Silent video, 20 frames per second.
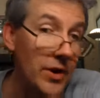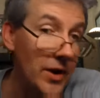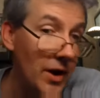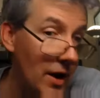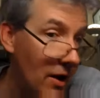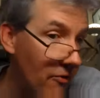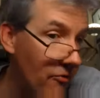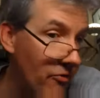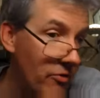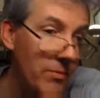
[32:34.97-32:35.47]
and
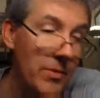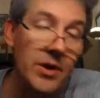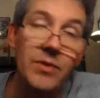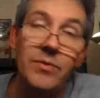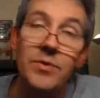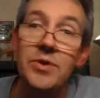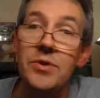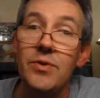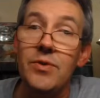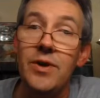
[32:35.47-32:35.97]
everybody
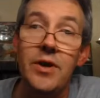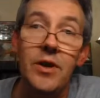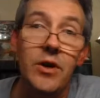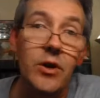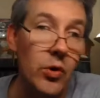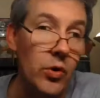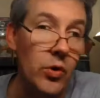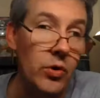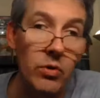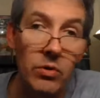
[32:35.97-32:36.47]
was trying to
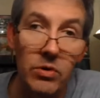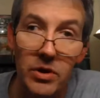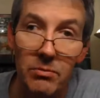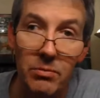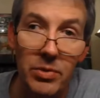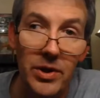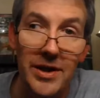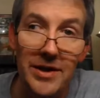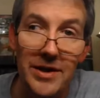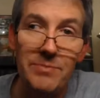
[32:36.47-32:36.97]
gurgle
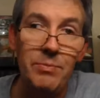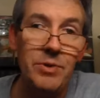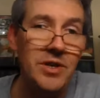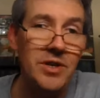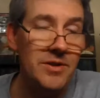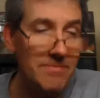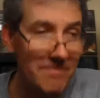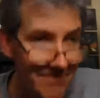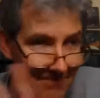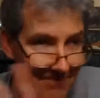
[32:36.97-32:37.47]
and blast
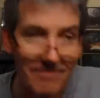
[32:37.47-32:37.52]
beat.